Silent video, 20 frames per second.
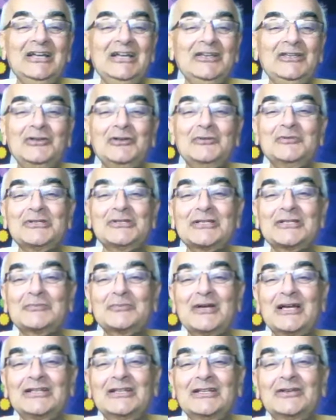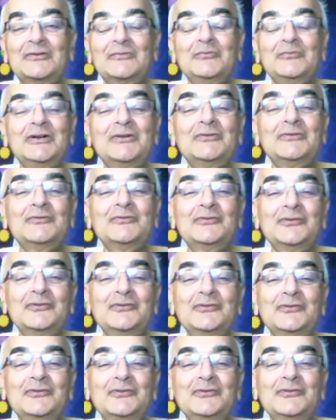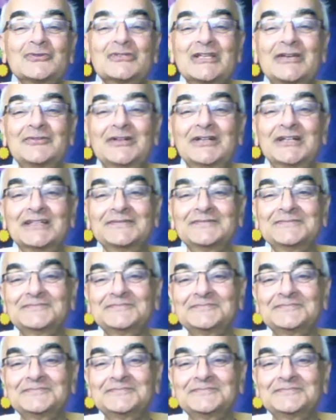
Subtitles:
You'll be surprised. Between 50 to 70.